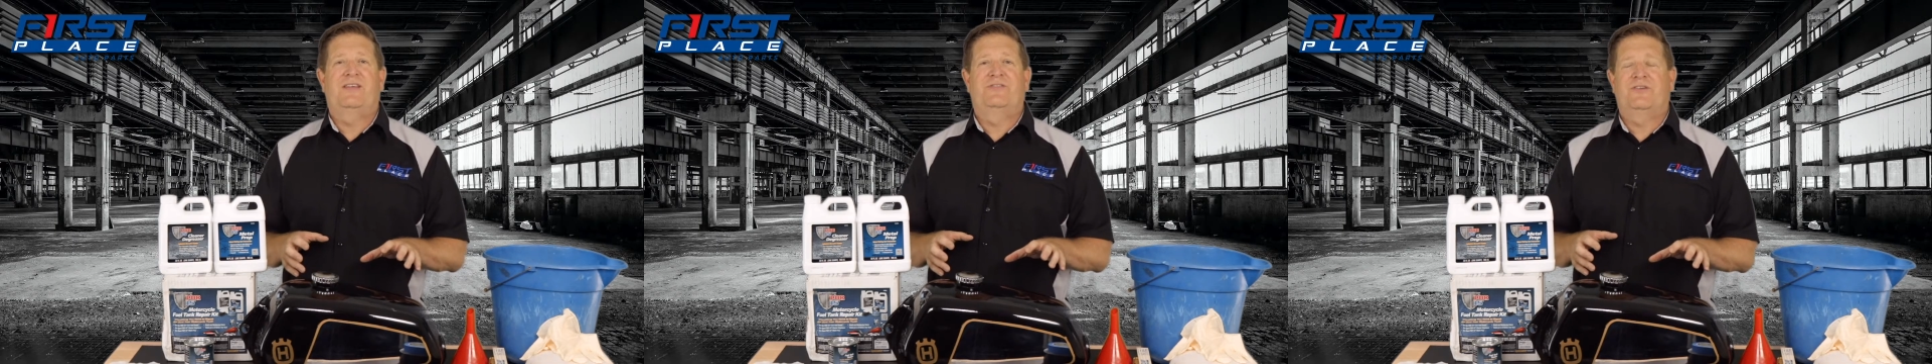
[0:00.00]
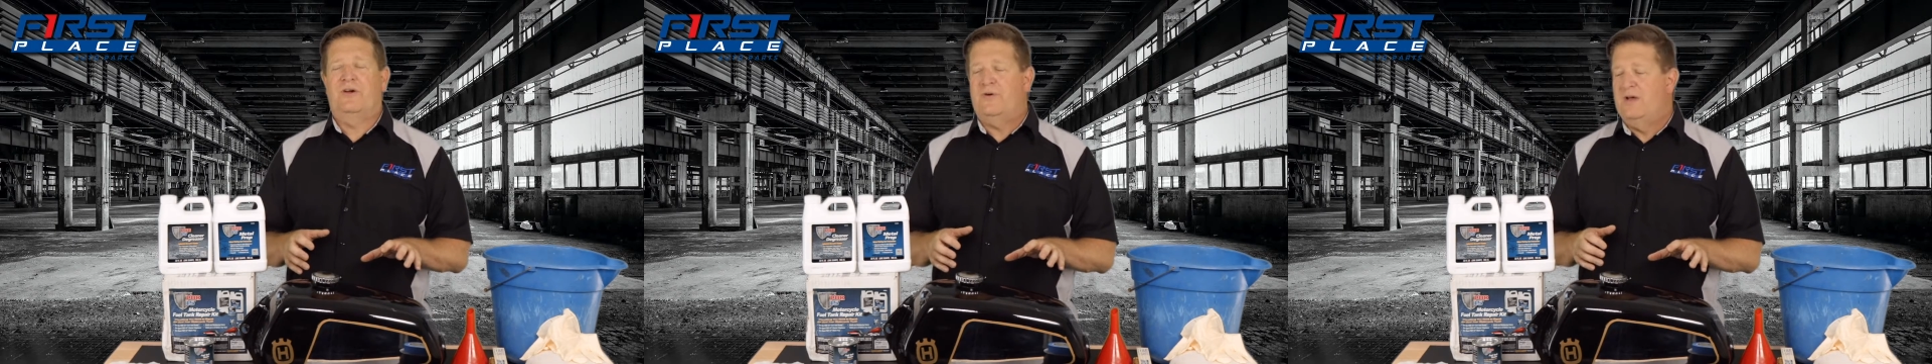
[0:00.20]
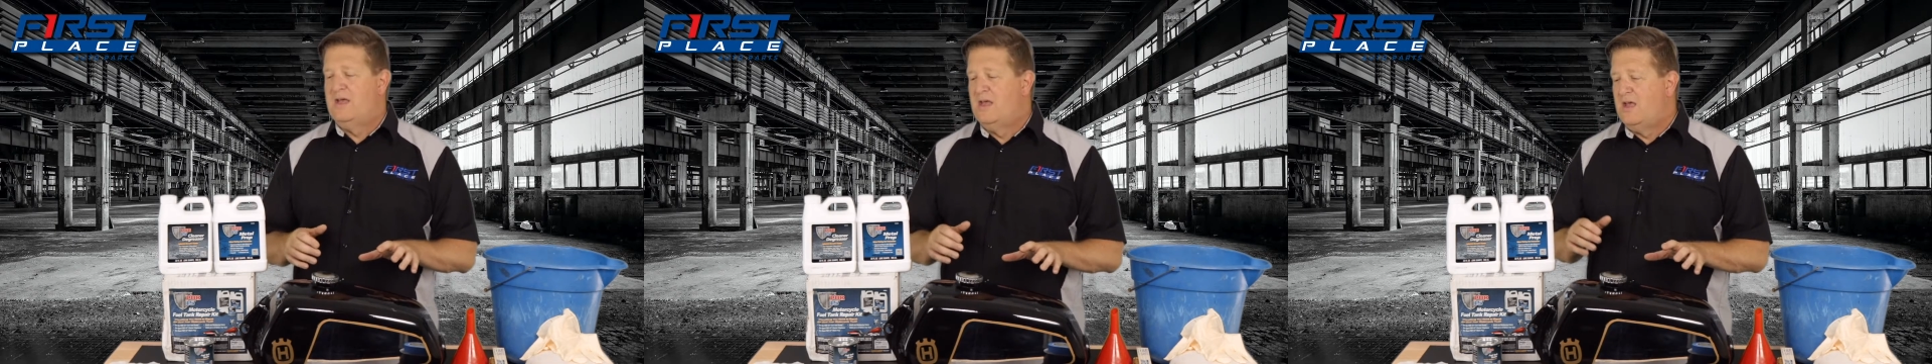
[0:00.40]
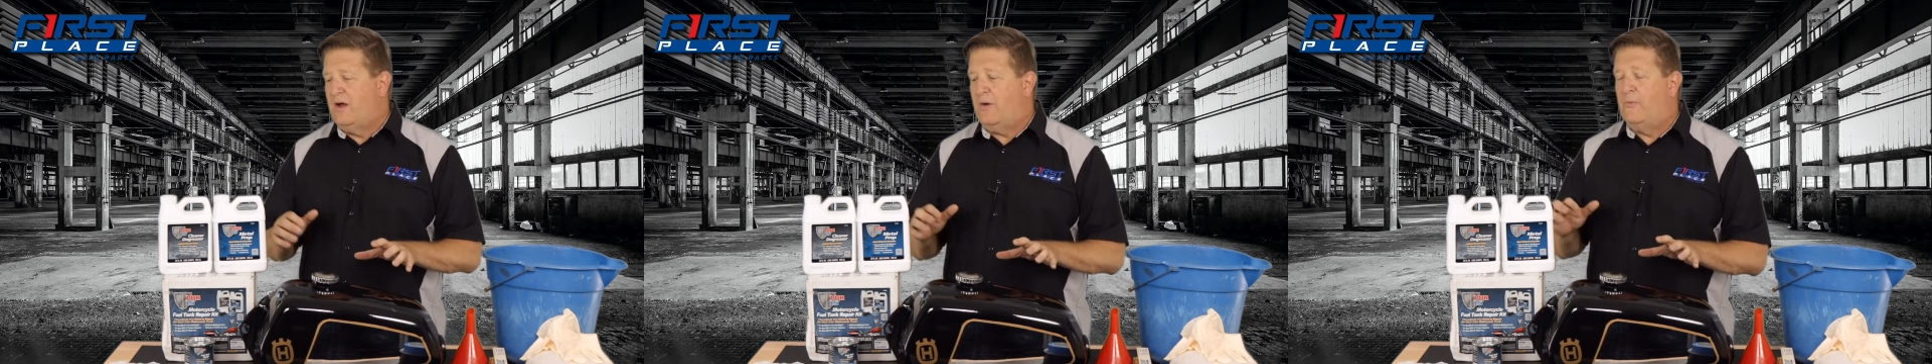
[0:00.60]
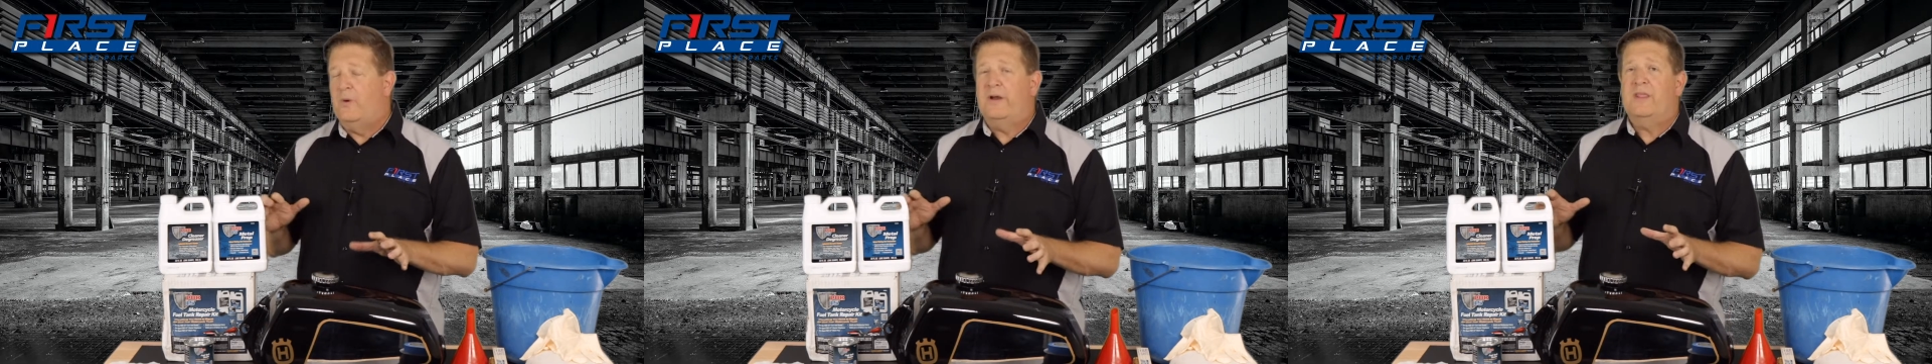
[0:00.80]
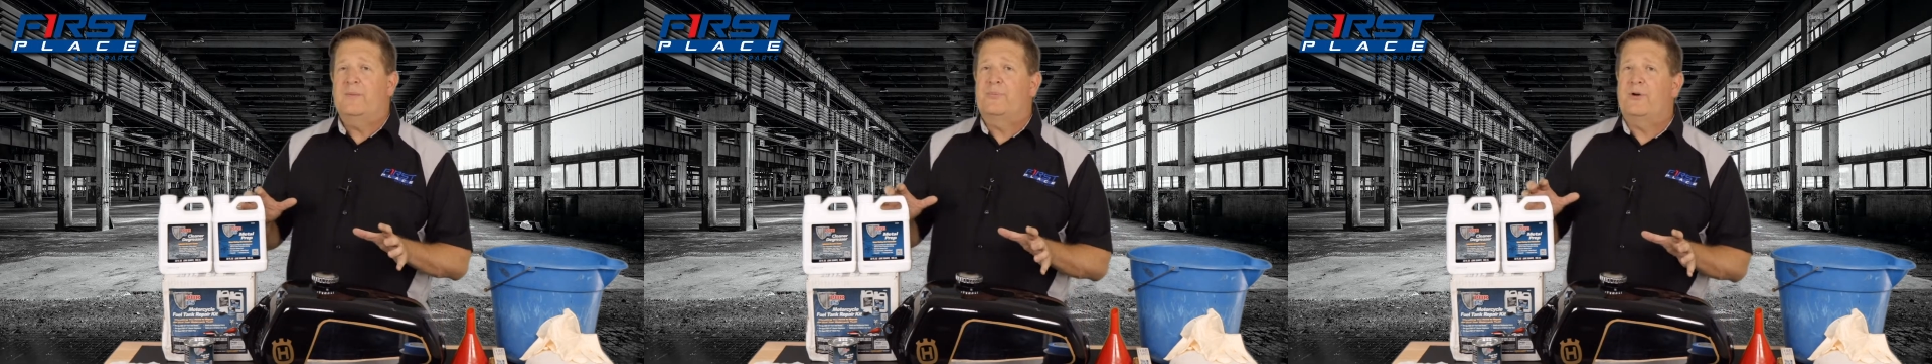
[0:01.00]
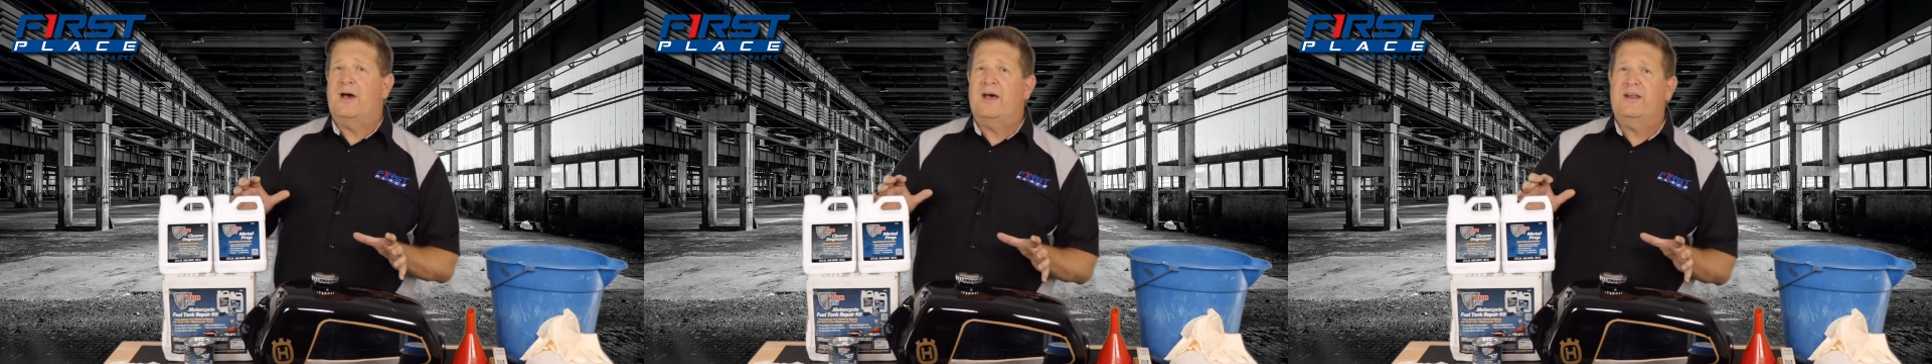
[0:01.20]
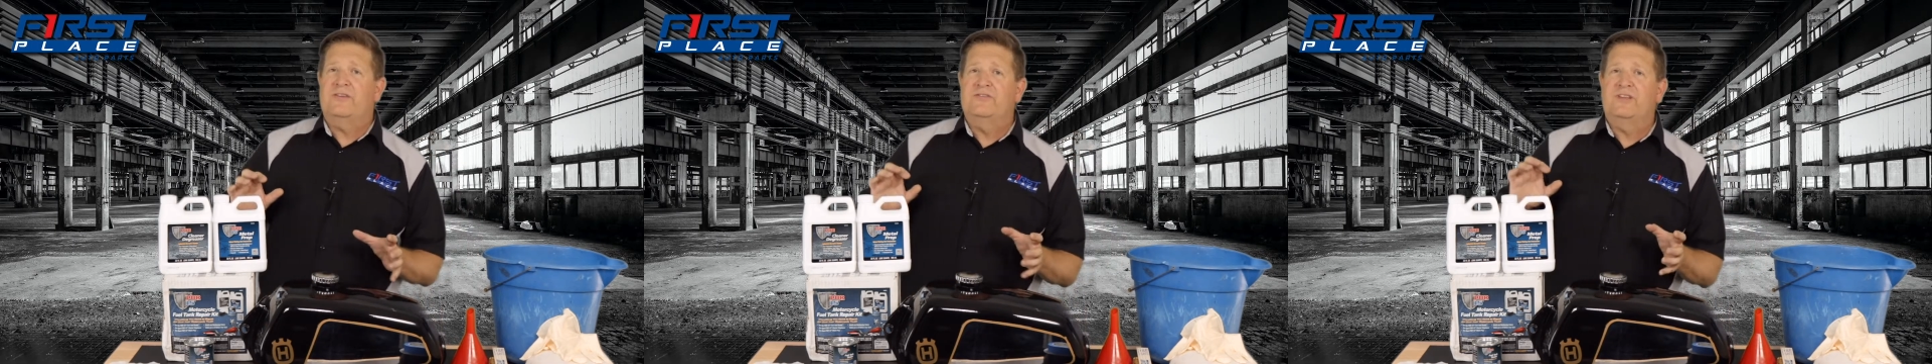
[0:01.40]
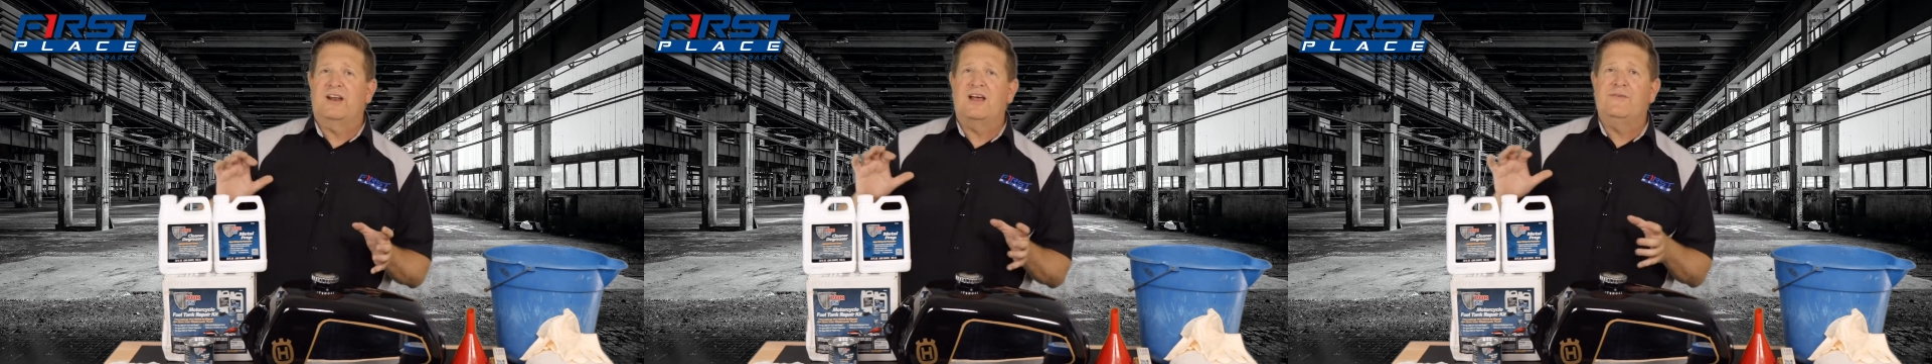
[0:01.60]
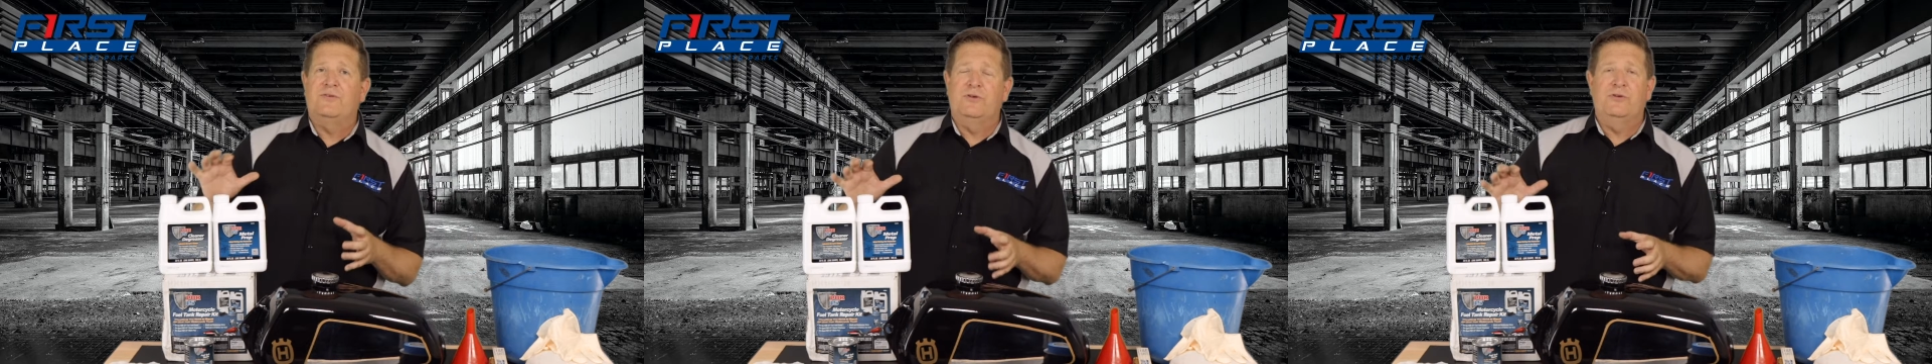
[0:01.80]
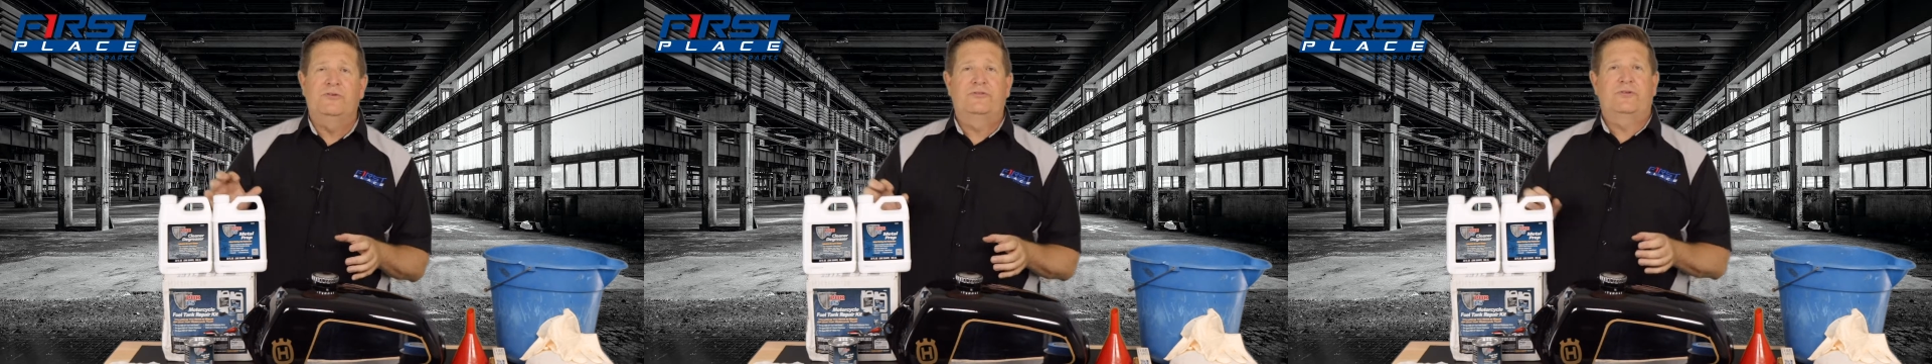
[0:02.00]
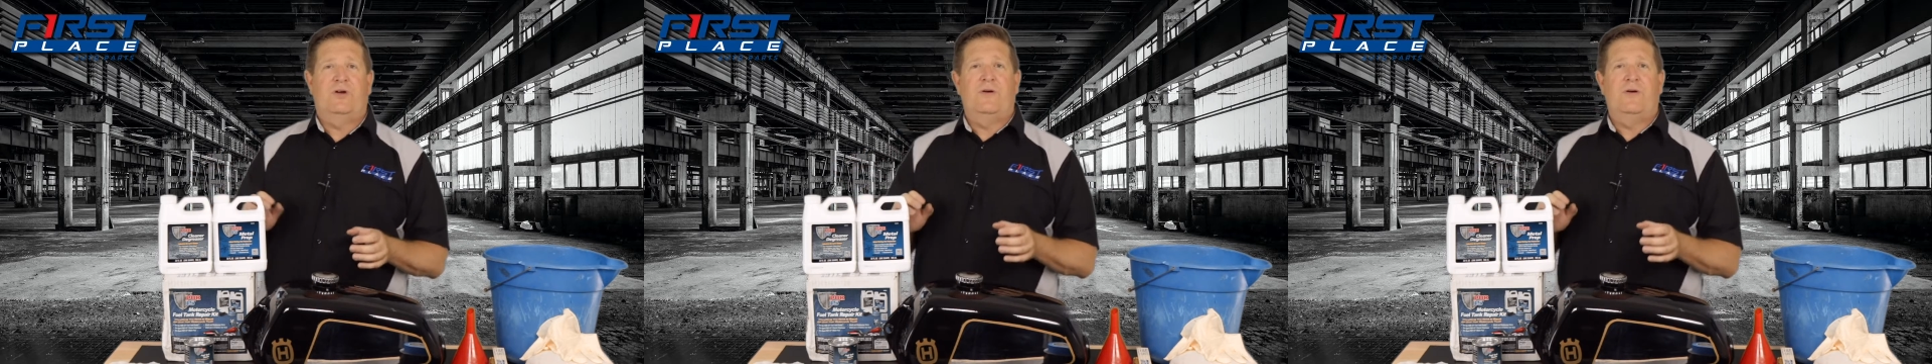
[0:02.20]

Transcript: So one of the products that I've used